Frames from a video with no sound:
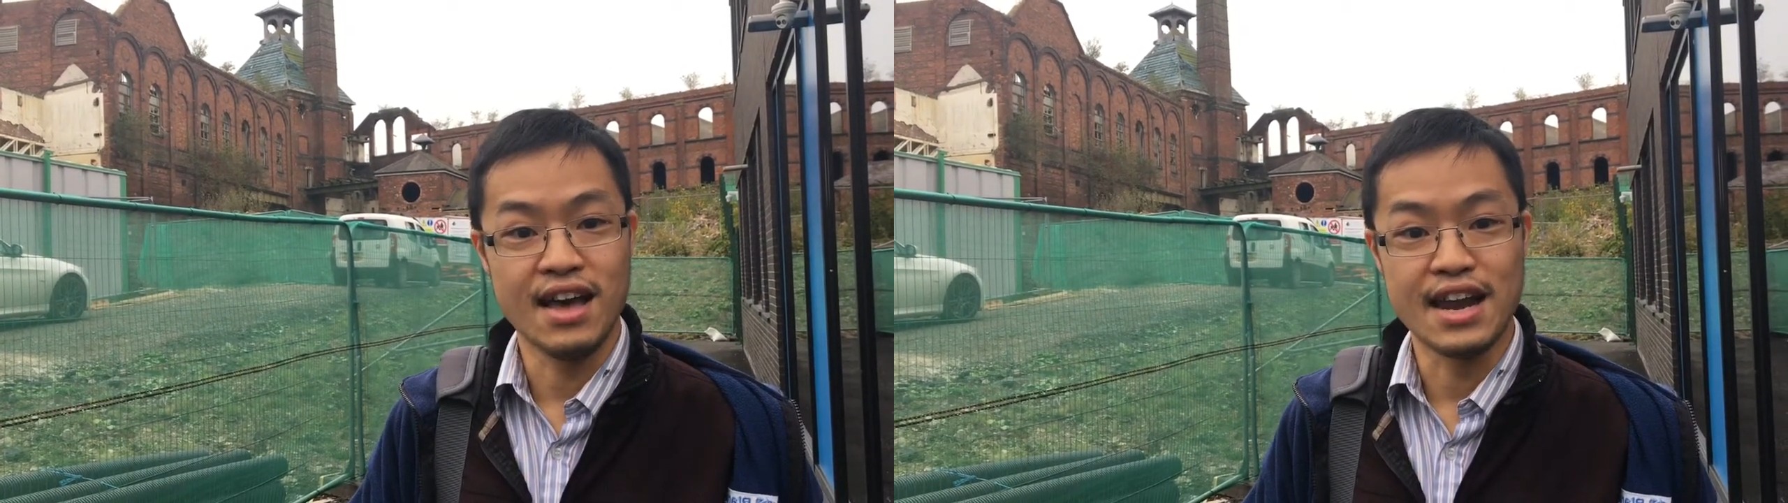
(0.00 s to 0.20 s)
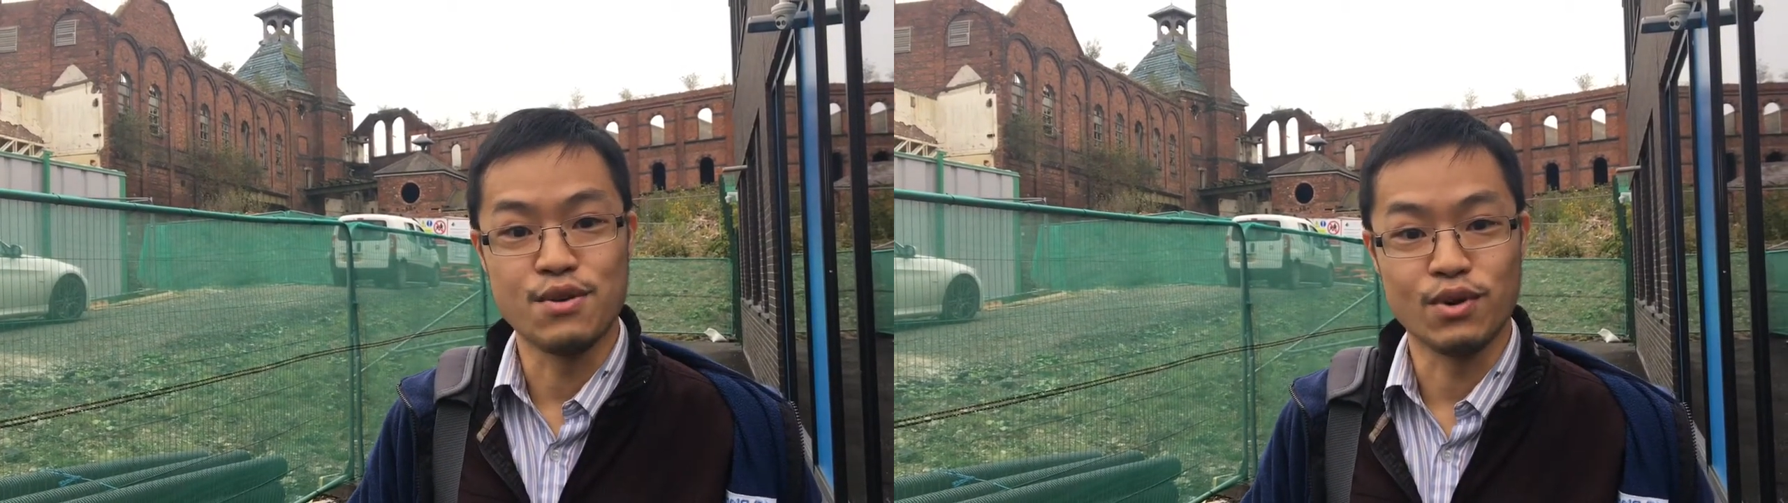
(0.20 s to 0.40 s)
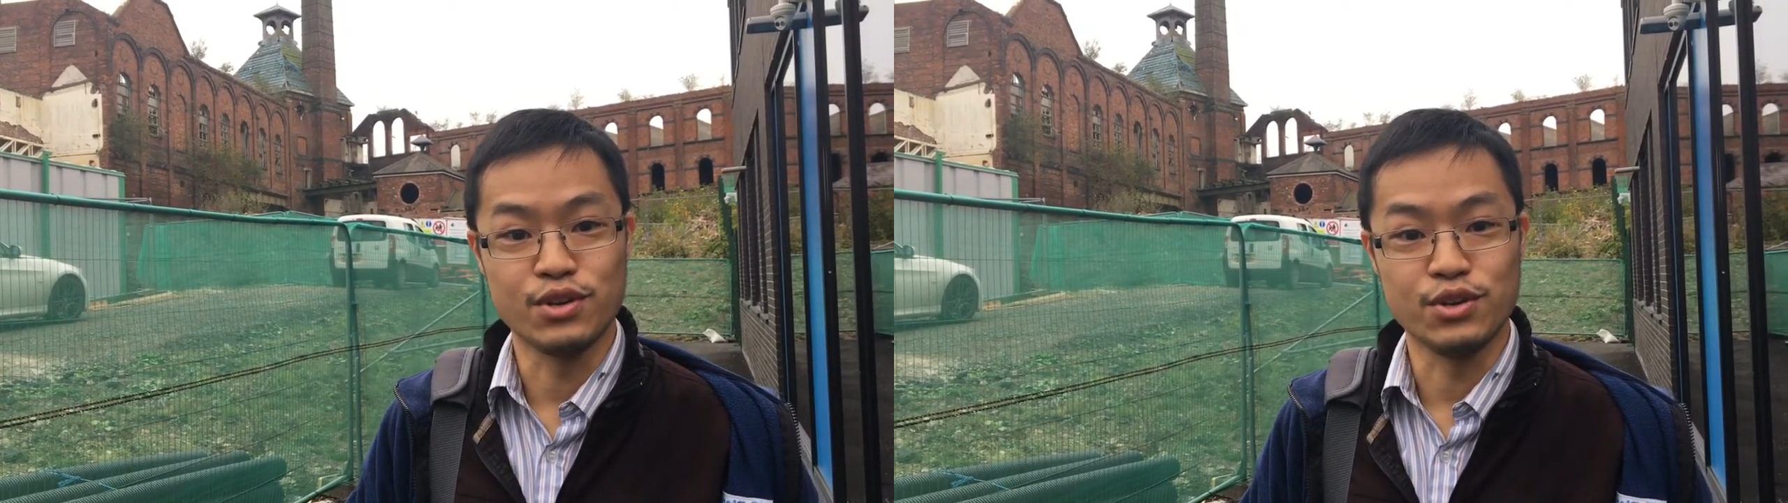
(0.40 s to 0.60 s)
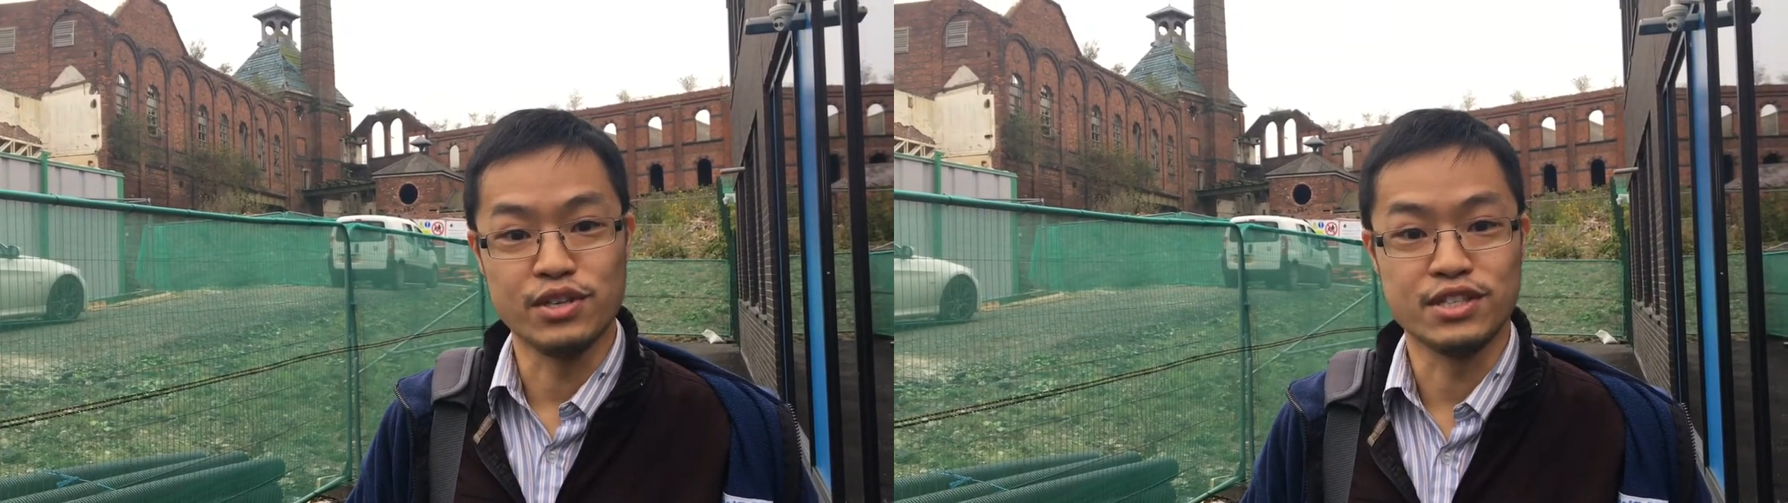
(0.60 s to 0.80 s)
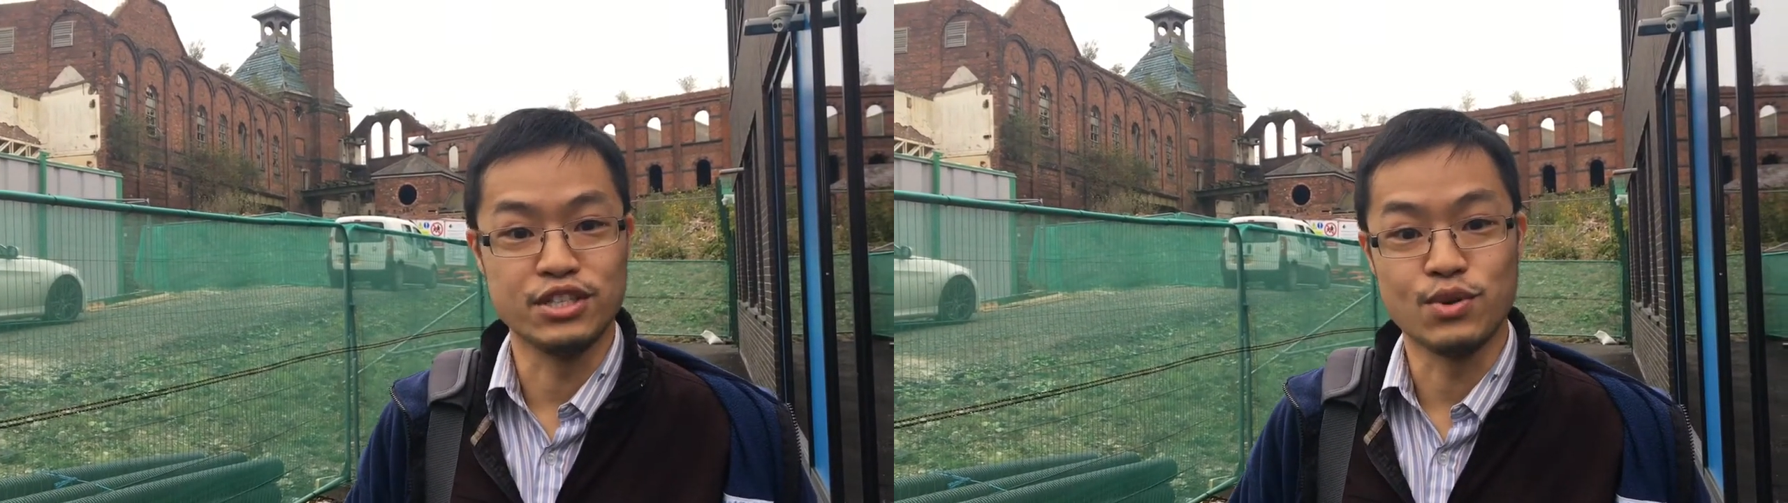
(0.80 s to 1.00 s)
anyone who
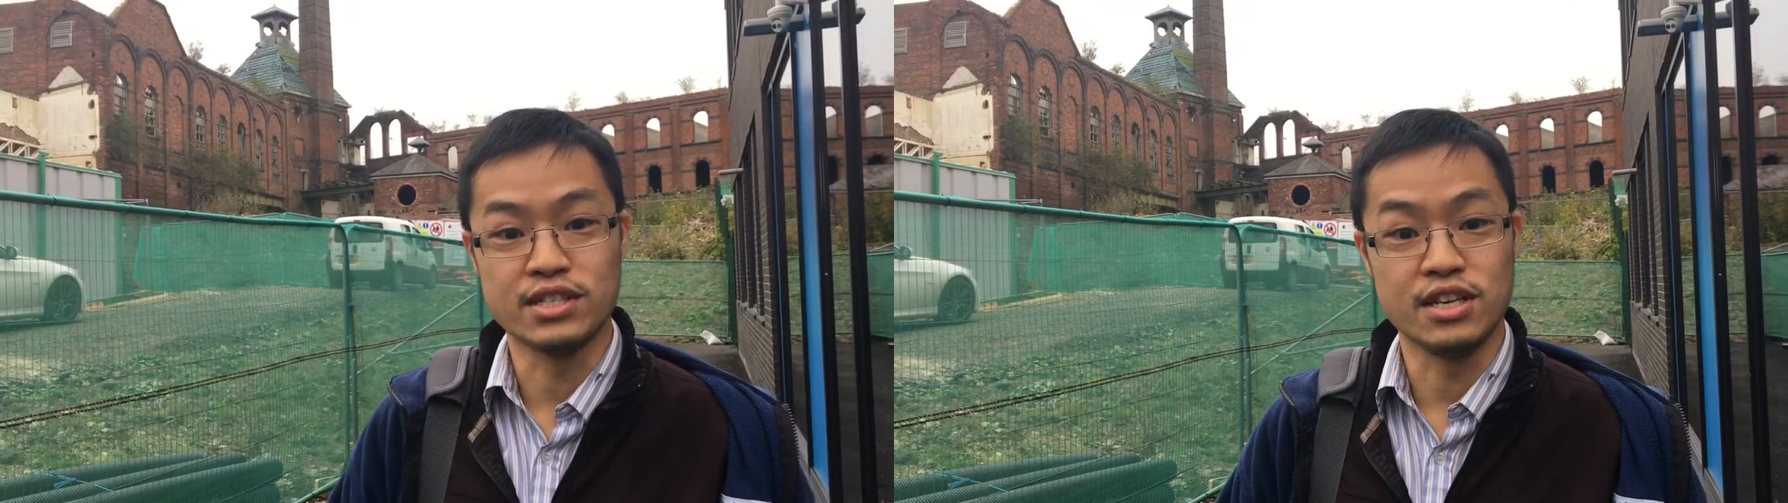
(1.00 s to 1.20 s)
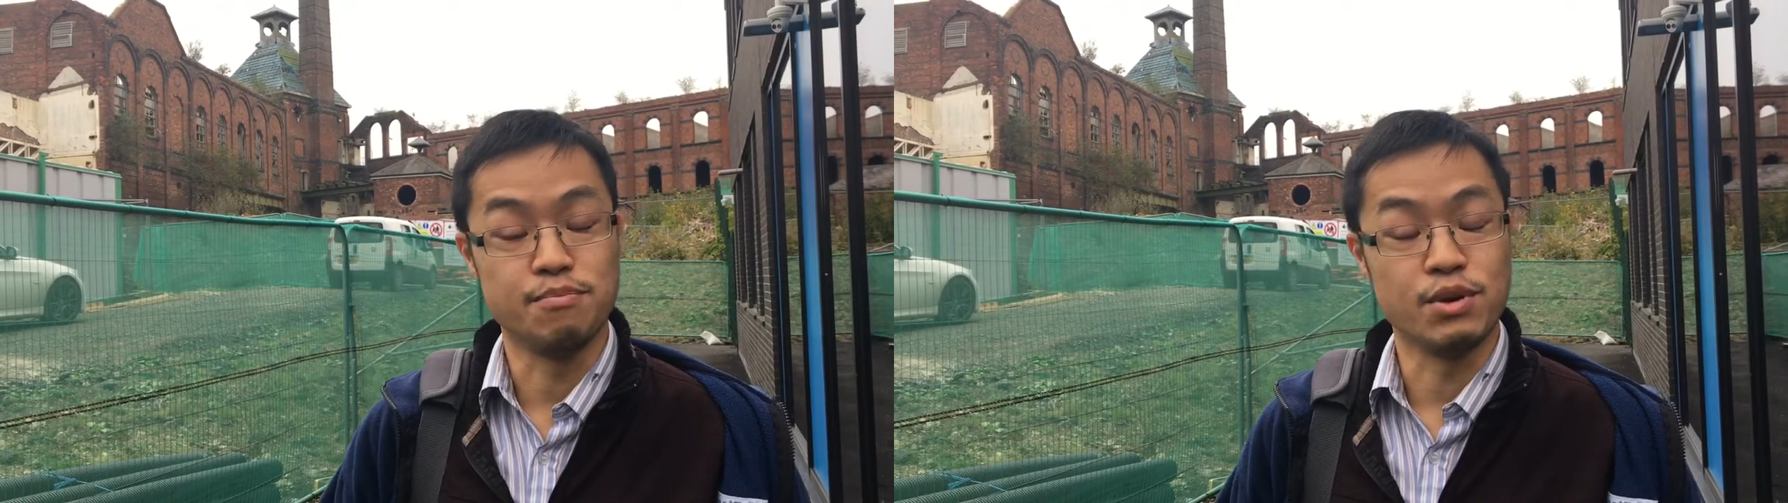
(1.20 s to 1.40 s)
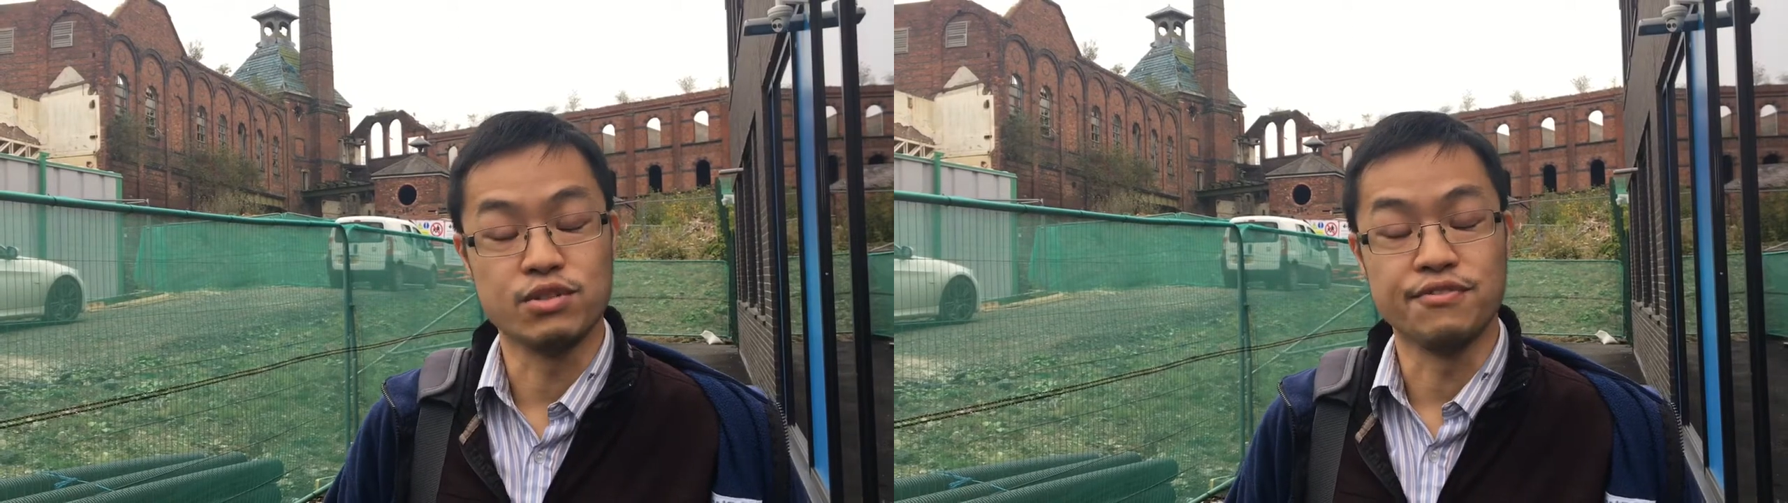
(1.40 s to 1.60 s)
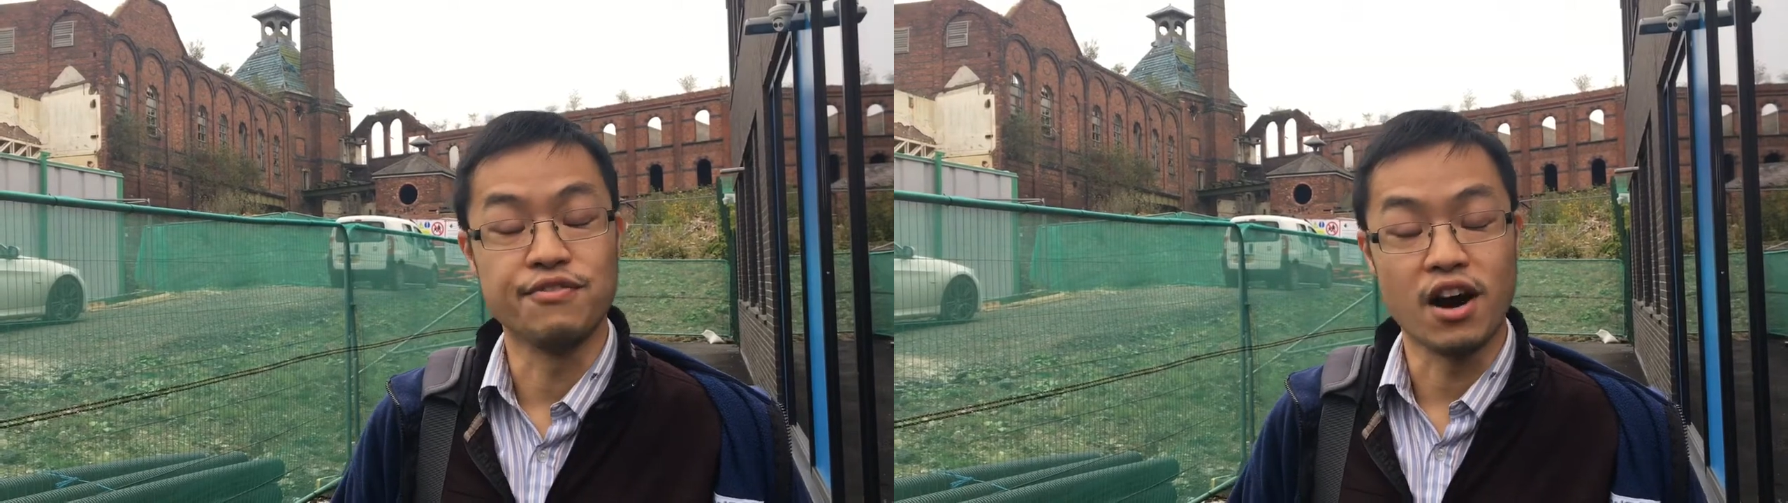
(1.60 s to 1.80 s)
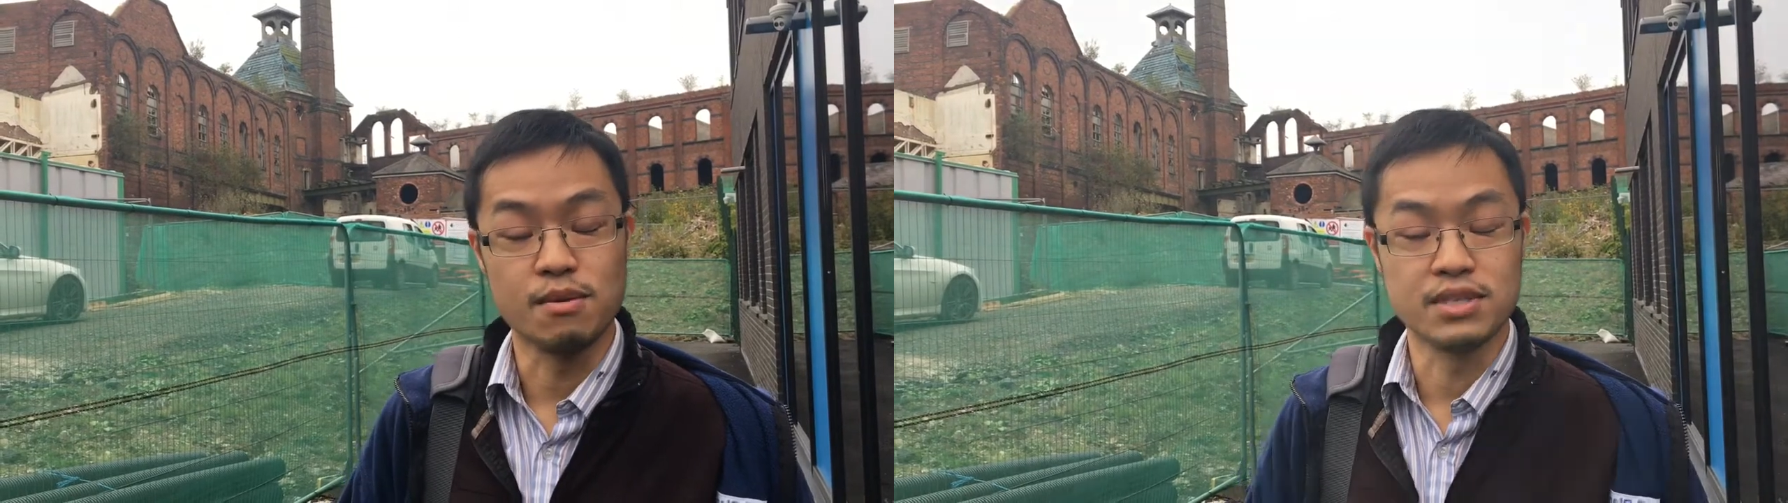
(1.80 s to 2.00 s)
is interested in built
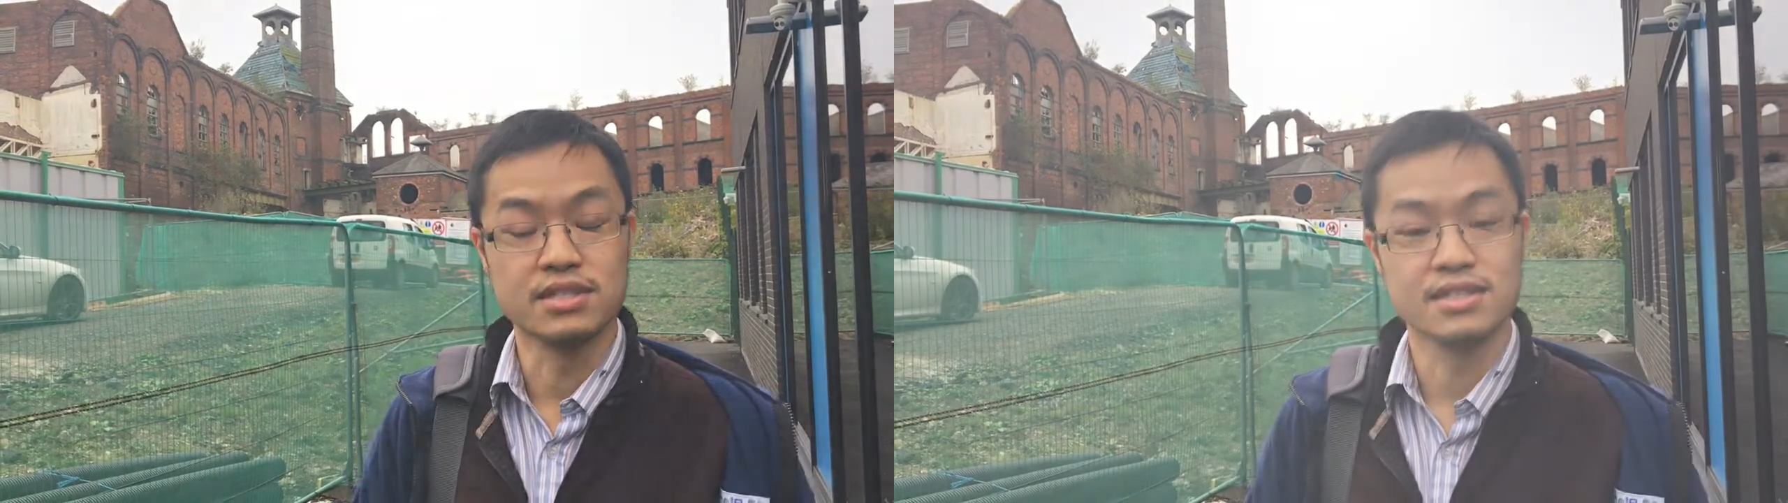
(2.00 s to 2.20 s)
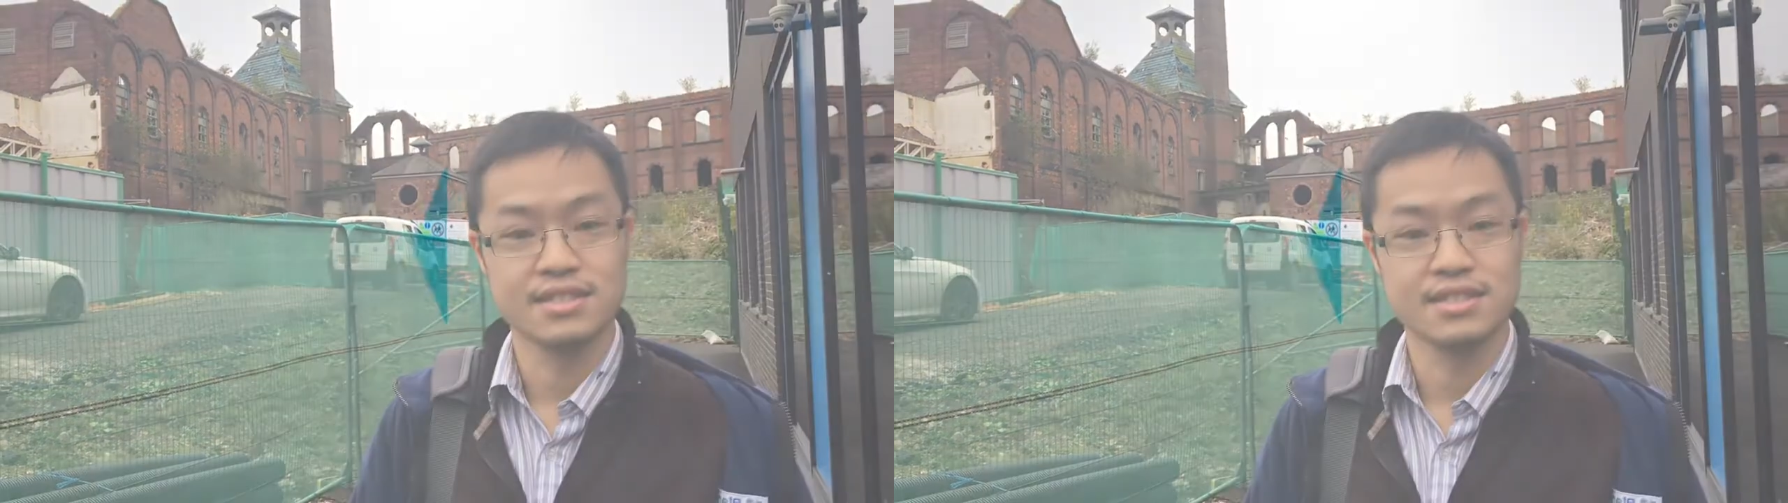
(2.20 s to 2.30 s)
environment.